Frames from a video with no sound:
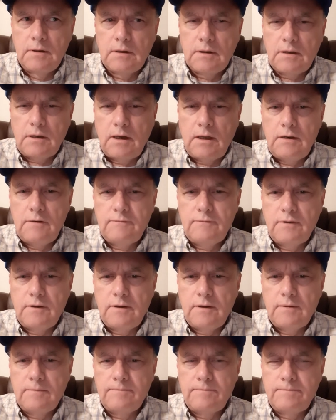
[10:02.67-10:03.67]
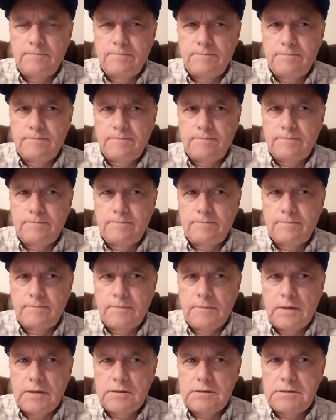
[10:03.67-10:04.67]
kind of a
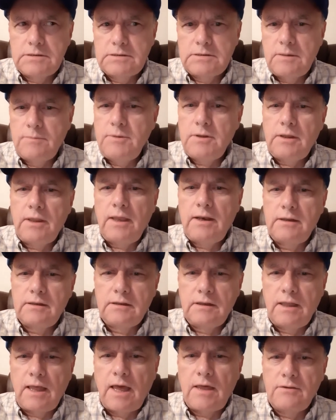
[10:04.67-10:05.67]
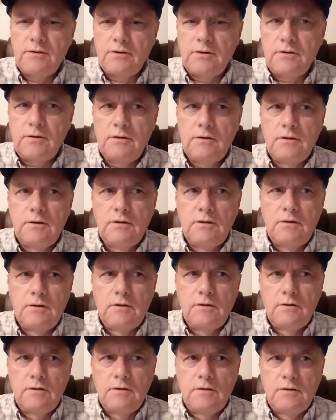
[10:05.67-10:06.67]
simulated leather
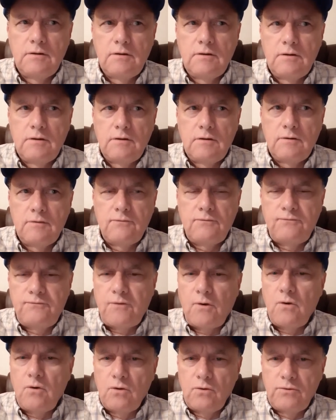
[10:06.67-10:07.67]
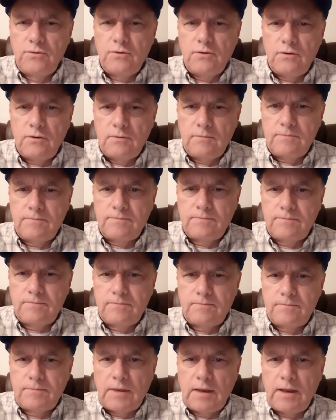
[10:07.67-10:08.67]
folder.
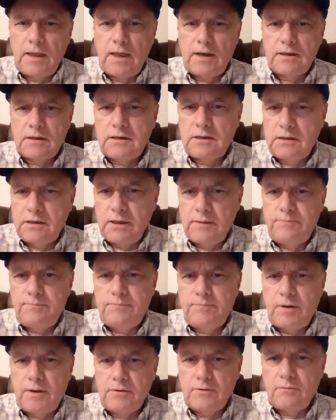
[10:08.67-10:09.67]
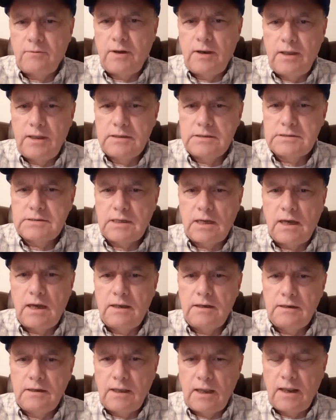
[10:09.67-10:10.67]
Then it had a clip on the right hand
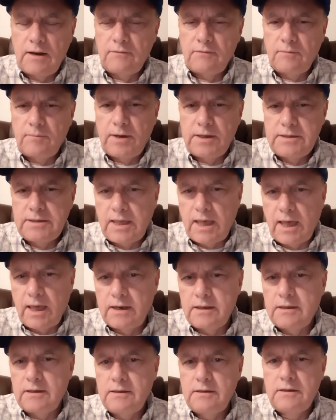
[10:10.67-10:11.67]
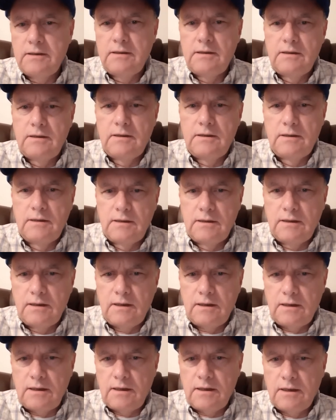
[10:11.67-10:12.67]
side, and I had all my data
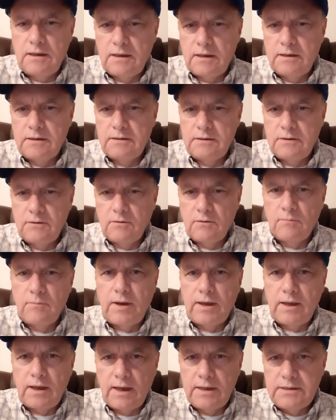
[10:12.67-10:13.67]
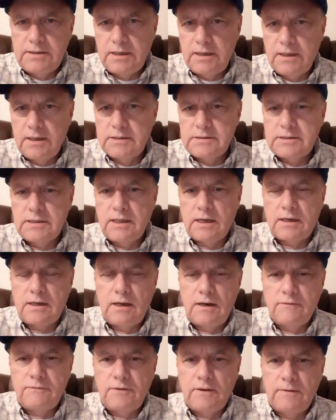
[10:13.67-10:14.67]
on, or my ideas and that
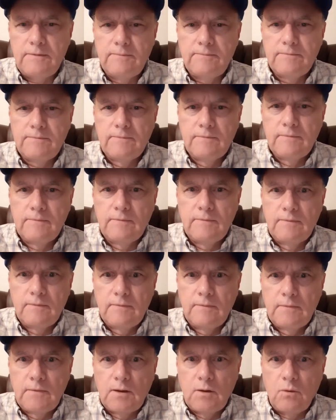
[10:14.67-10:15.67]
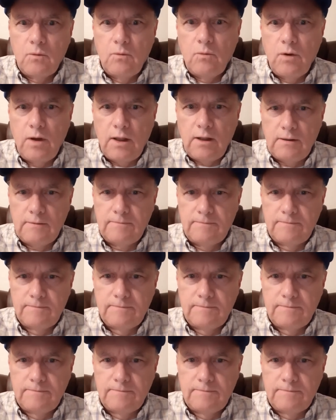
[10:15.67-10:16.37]
kind of thing. Well,